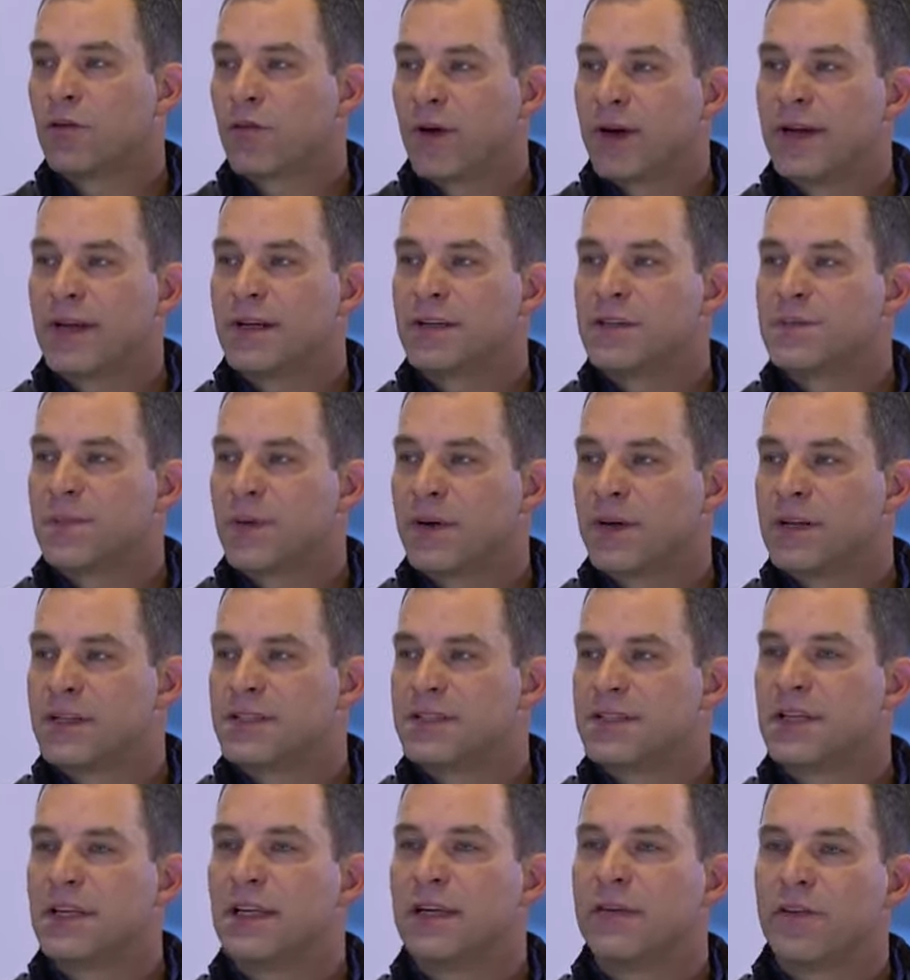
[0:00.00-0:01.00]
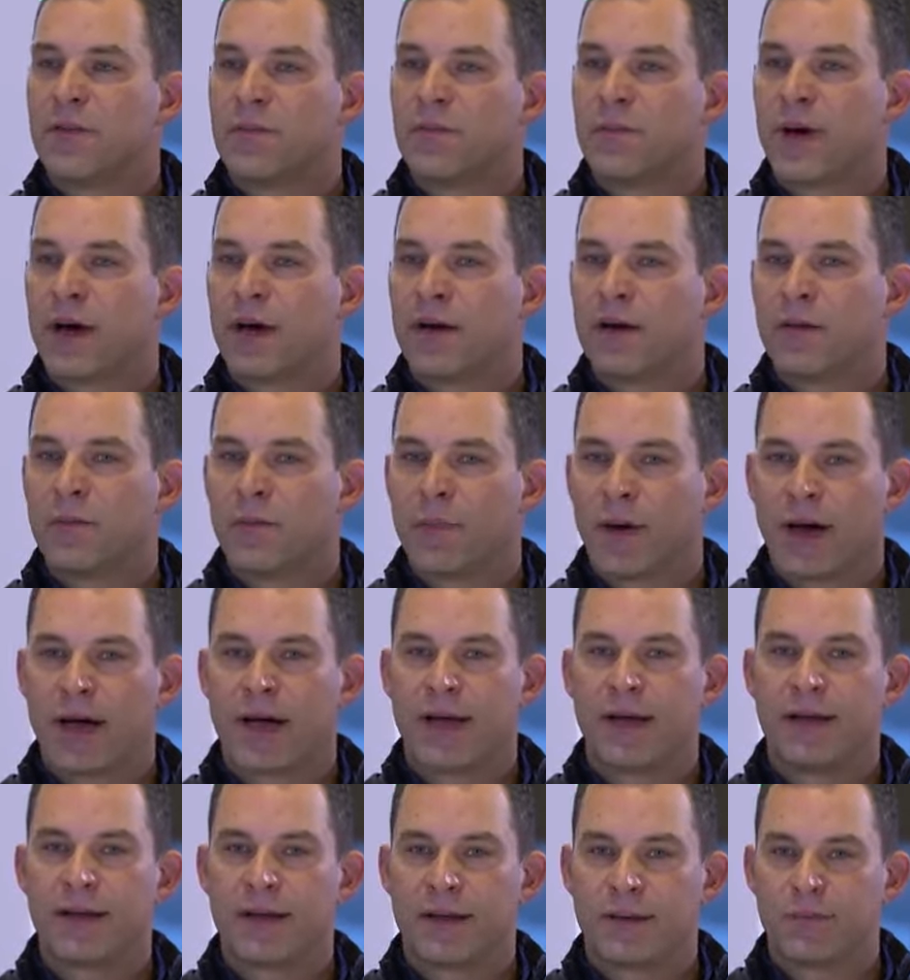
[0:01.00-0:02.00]
great experience even better
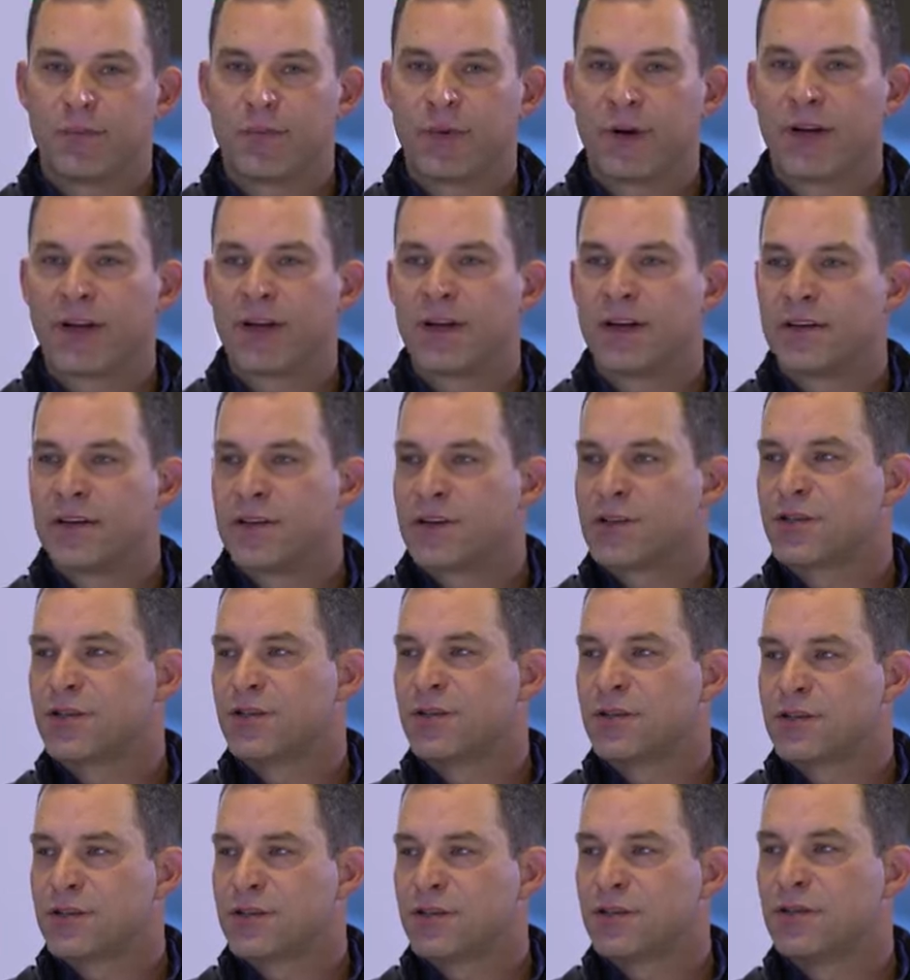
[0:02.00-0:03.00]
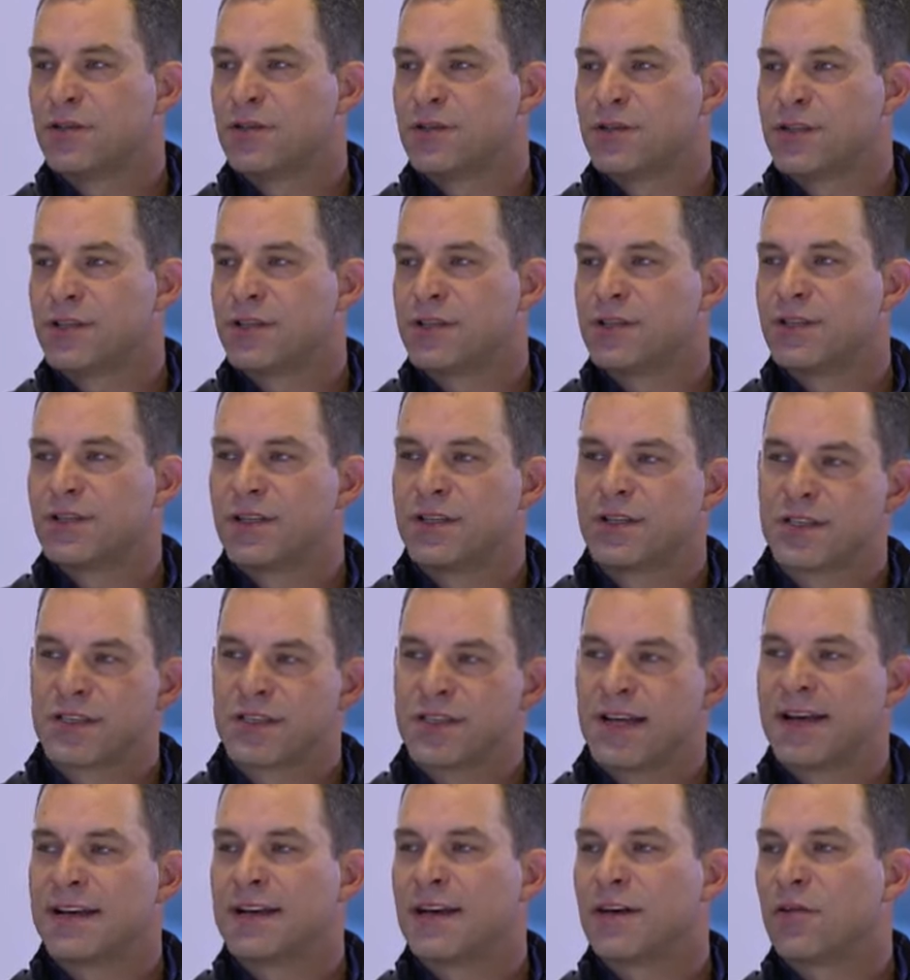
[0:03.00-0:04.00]
by bringing additional solutions to the
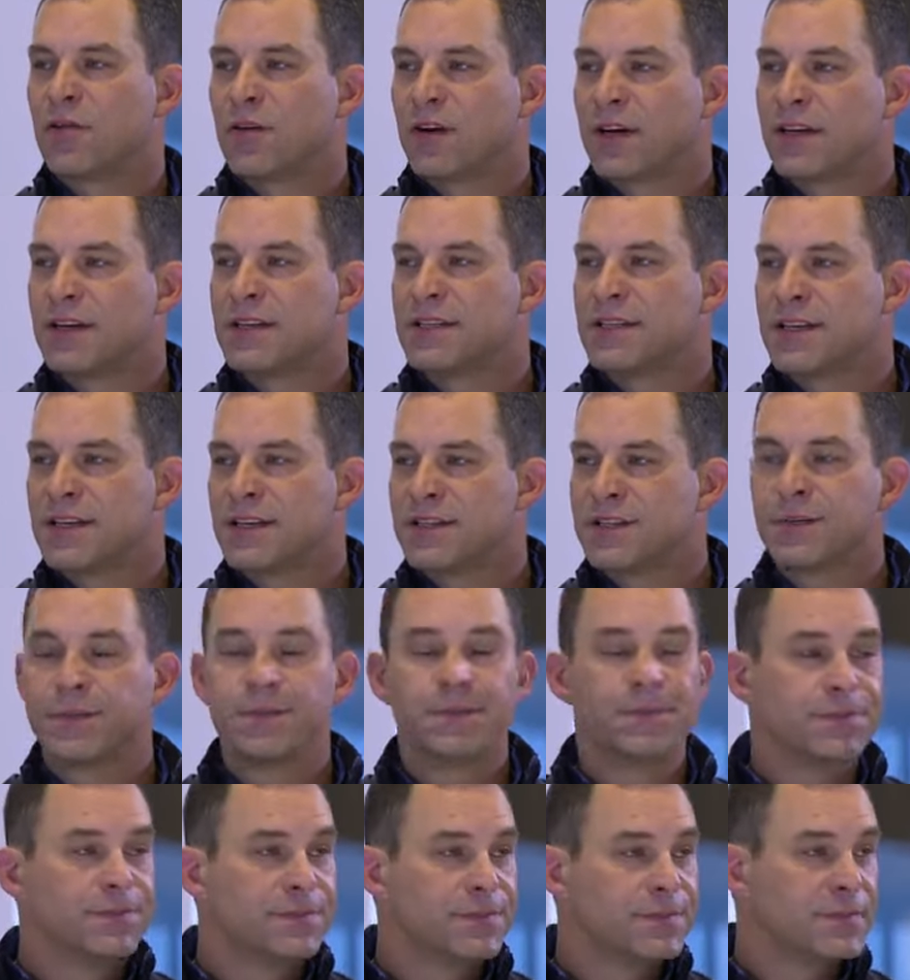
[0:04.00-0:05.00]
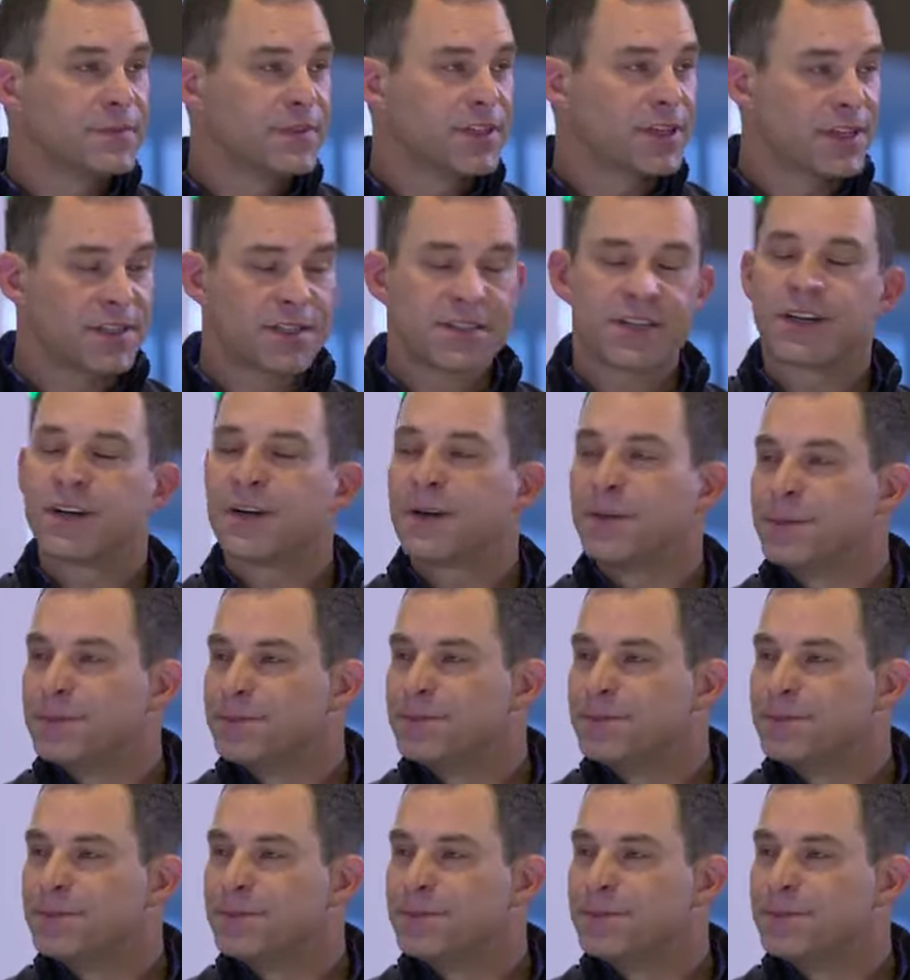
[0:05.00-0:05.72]
SiteNet organization. Consider.